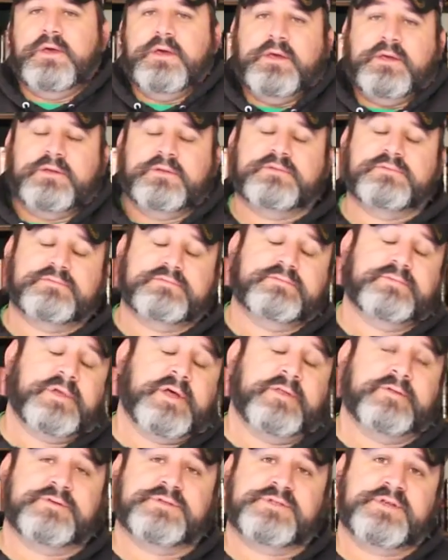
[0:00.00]
And
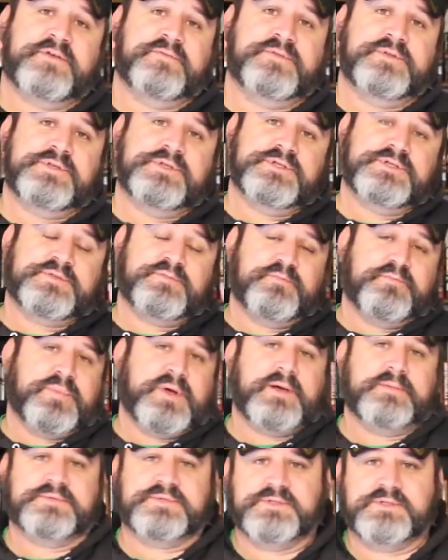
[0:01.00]
other stuff that just
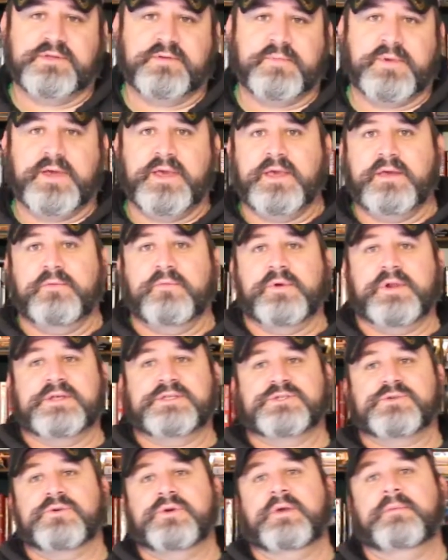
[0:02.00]
pops into my head when I
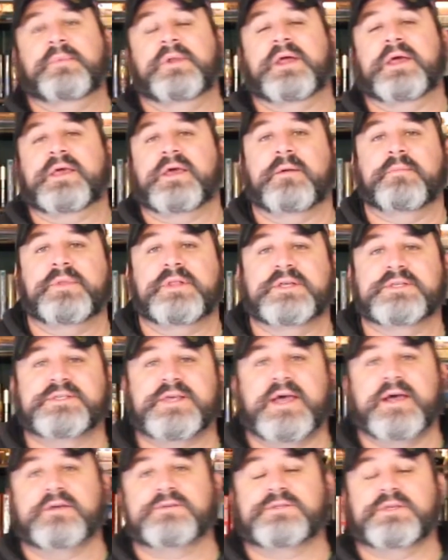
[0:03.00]
scream and I come in this
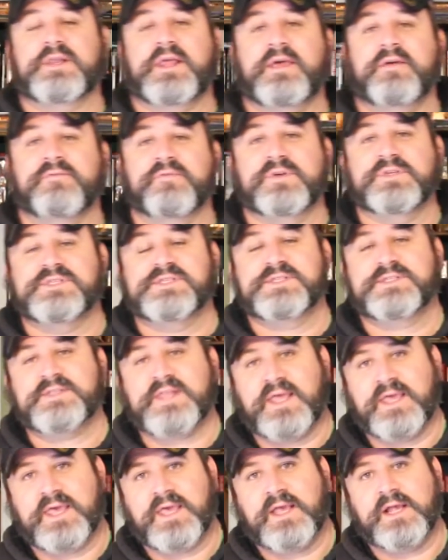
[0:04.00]
house and every
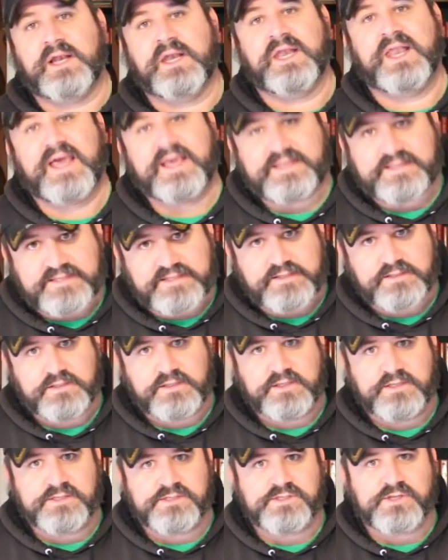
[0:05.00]
stinking light
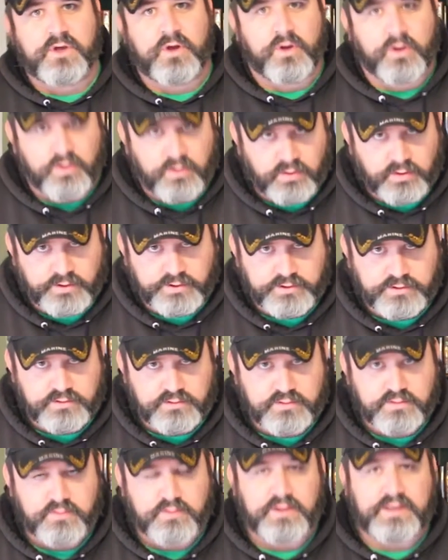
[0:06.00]
is on
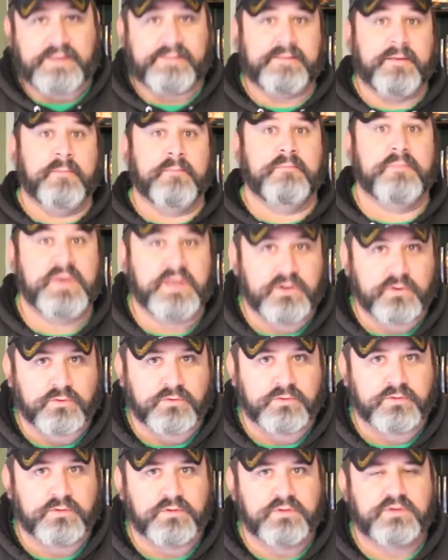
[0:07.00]
in the
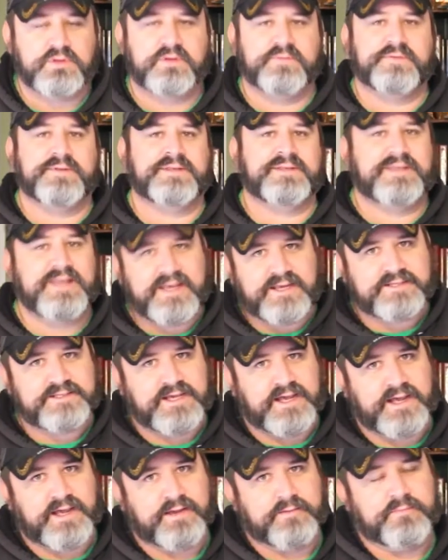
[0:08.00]
middle of the
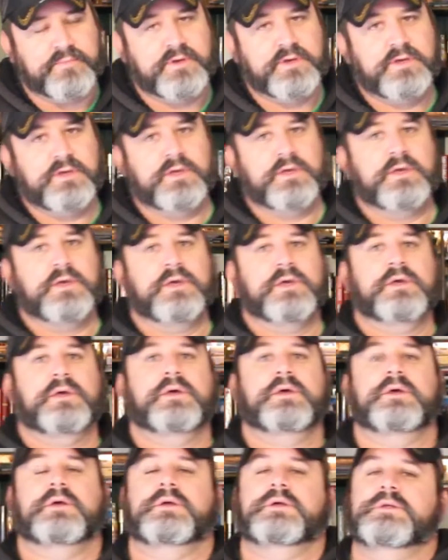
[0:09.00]
daytime.
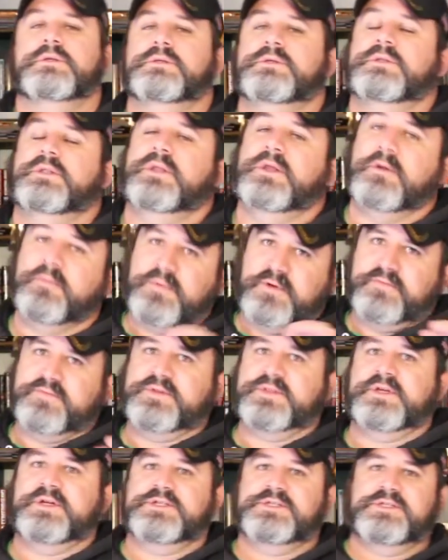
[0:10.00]
A little bit of
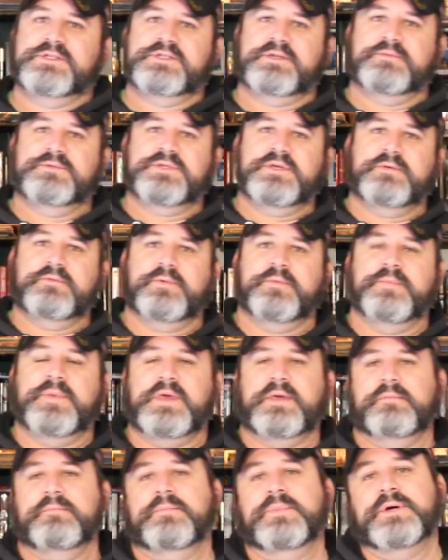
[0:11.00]
a touchy subject with
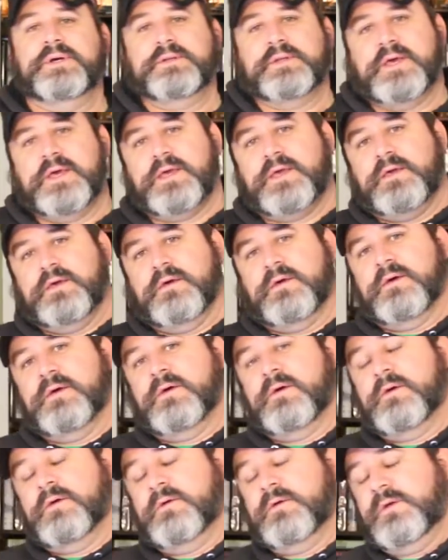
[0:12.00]
me, but hey,
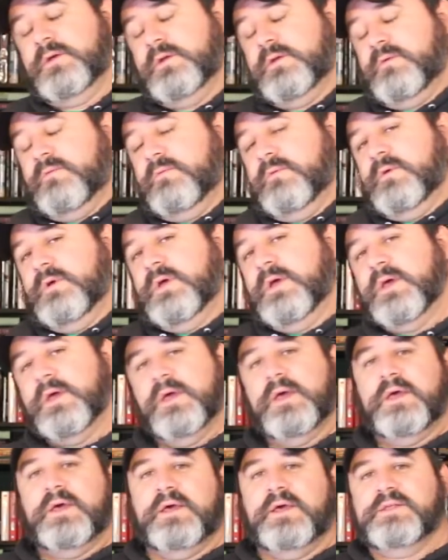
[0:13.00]
you know,
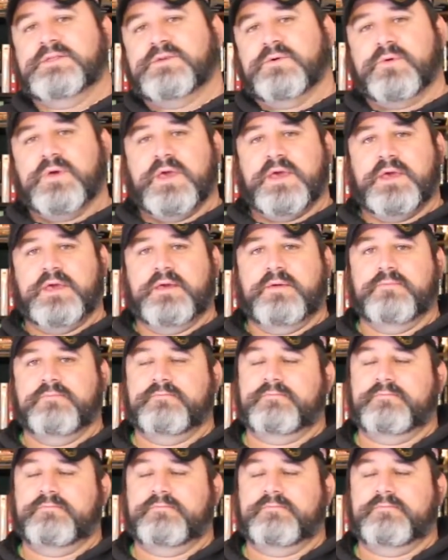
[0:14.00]
it's okay.